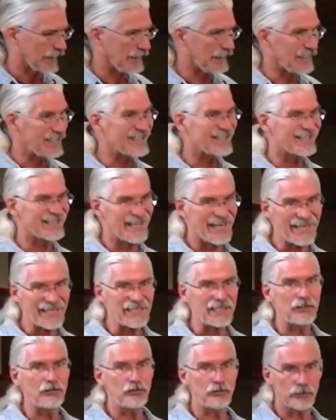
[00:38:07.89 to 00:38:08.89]
and he's
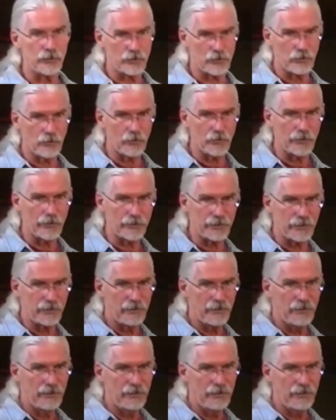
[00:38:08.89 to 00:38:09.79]
taking you to court,